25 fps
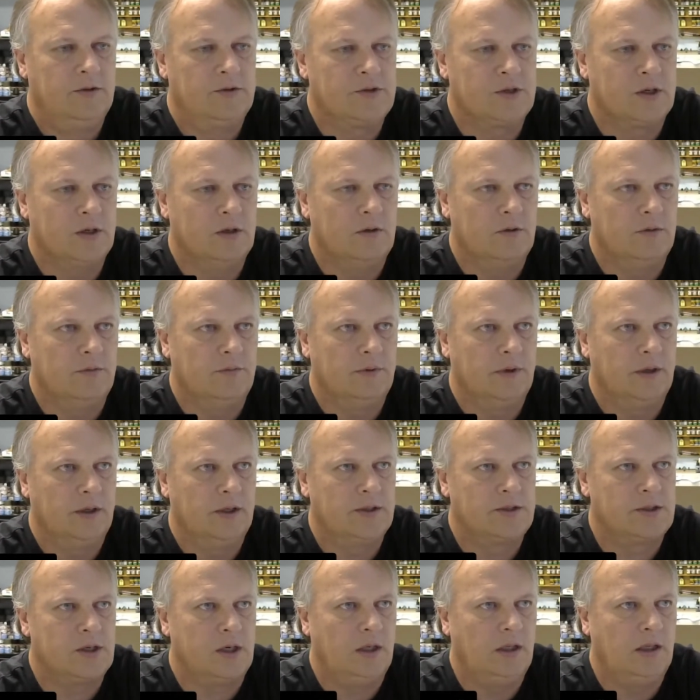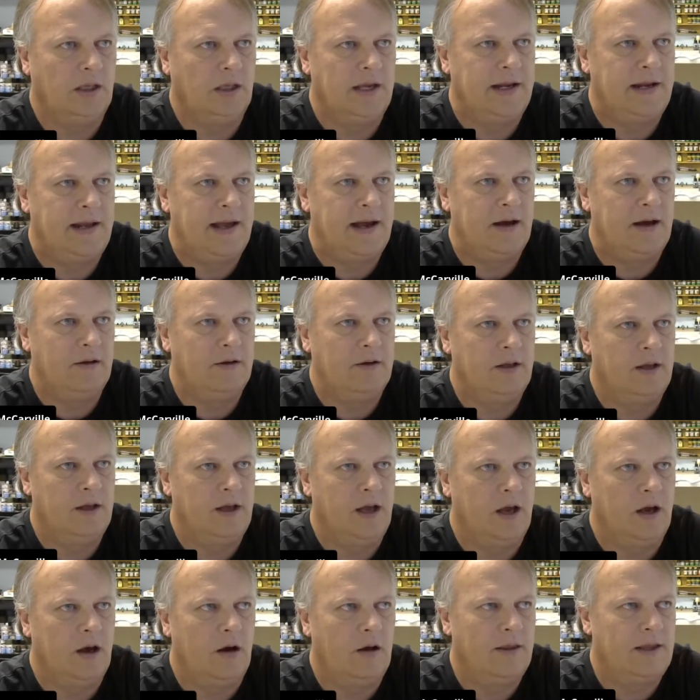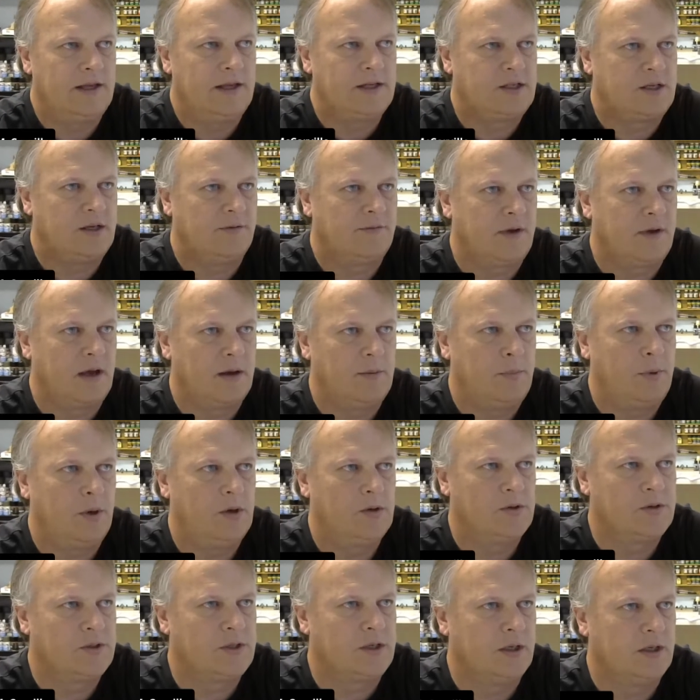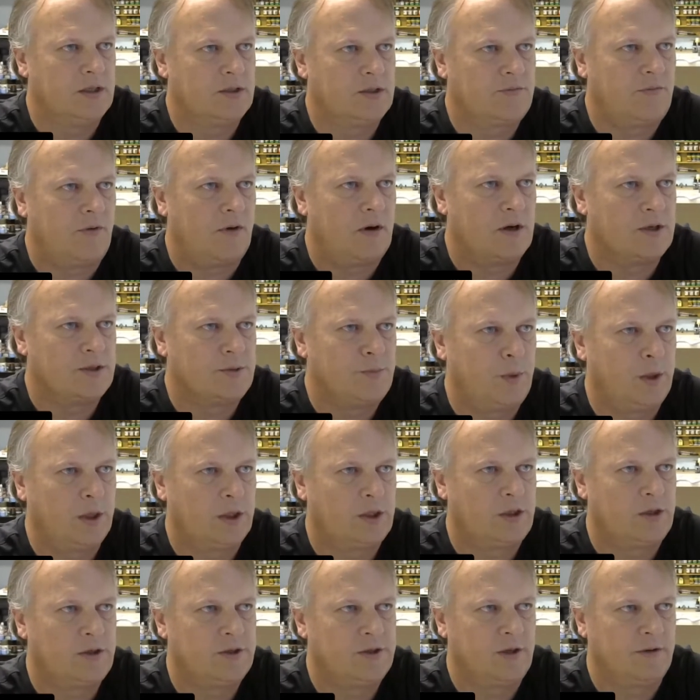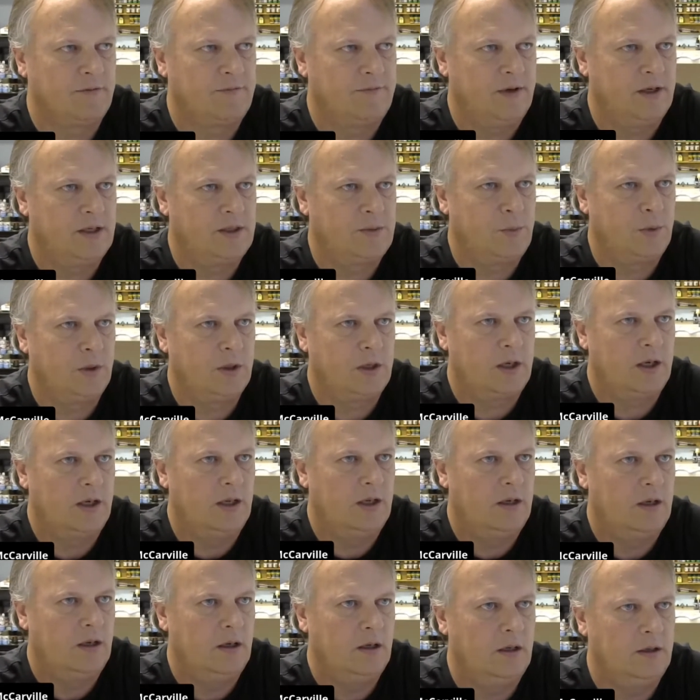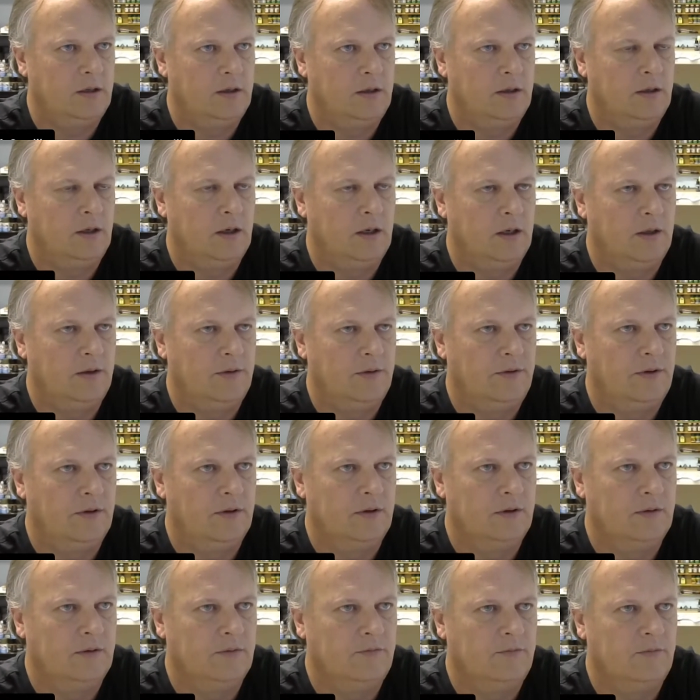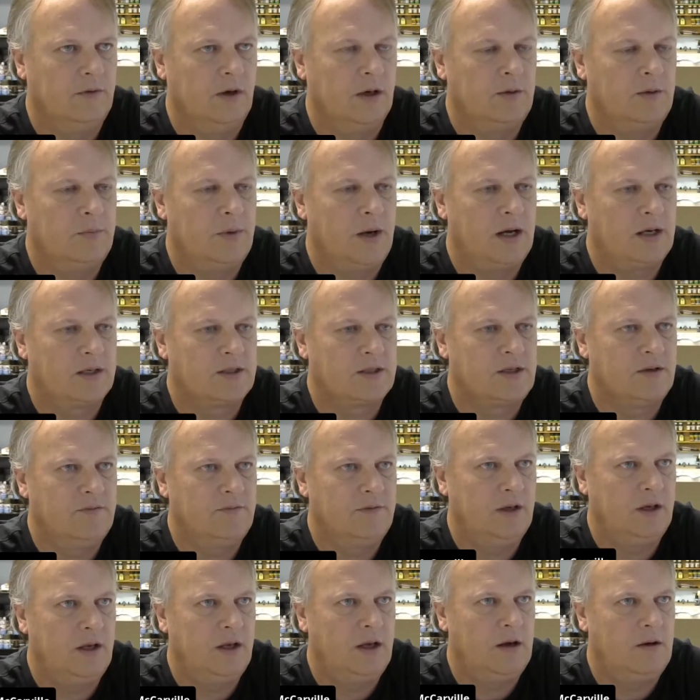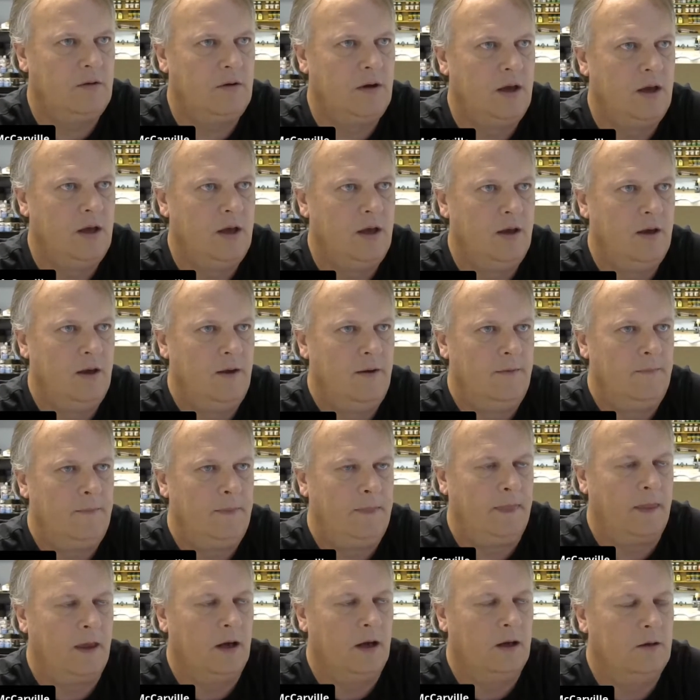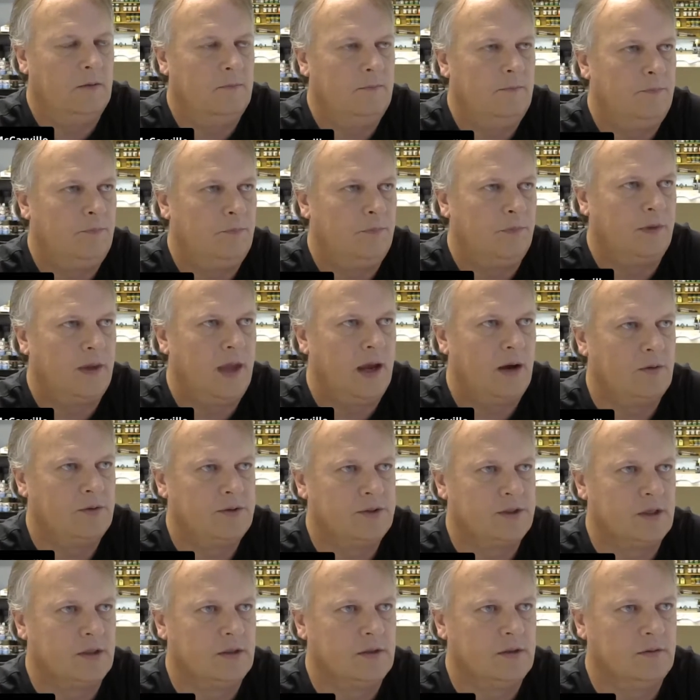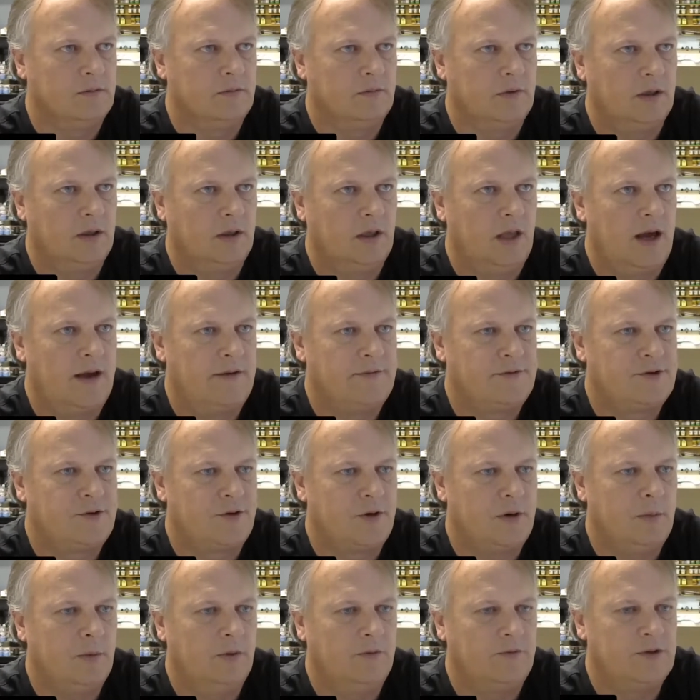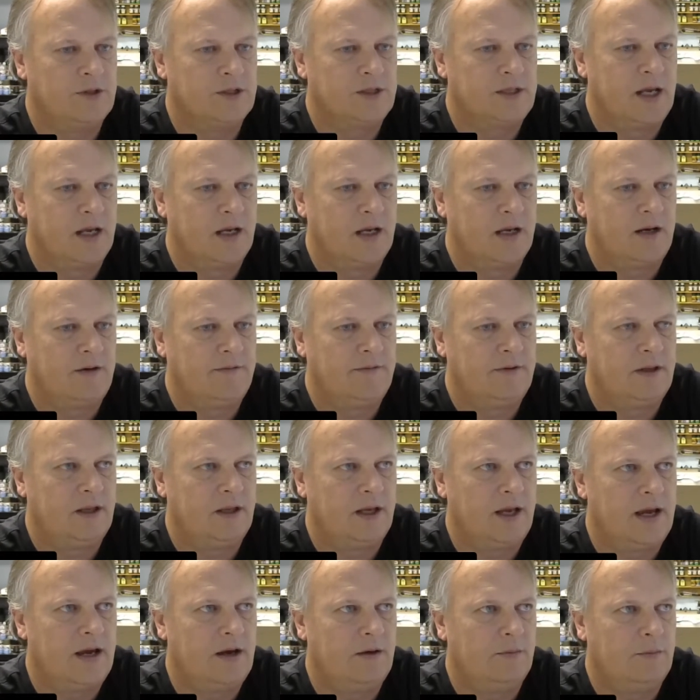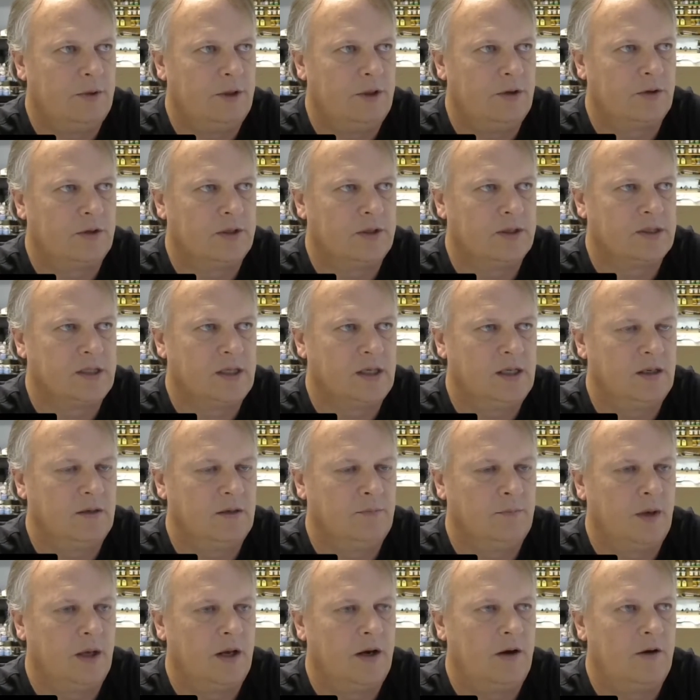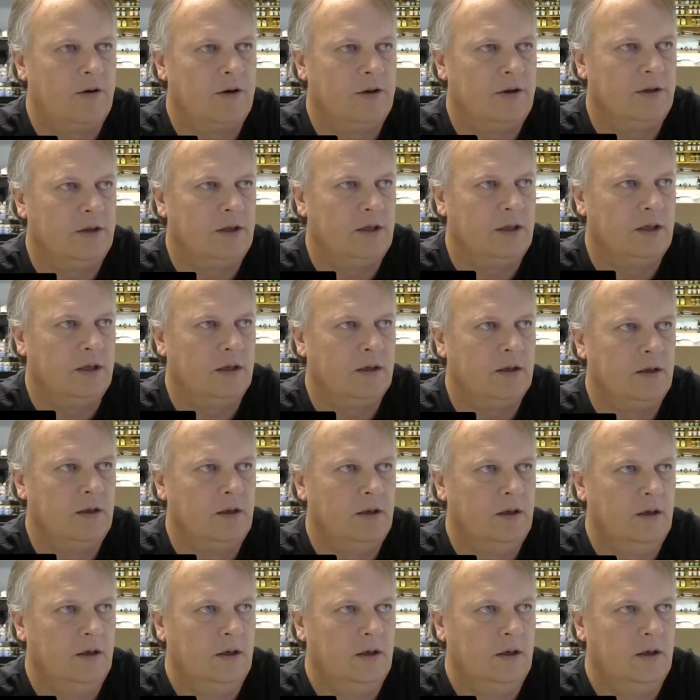So it's all laid out. All that stuff got posted as far as pictures on Facebook and on the unboxing video. That was a live stream of just taking everything out, but you can see it better in the,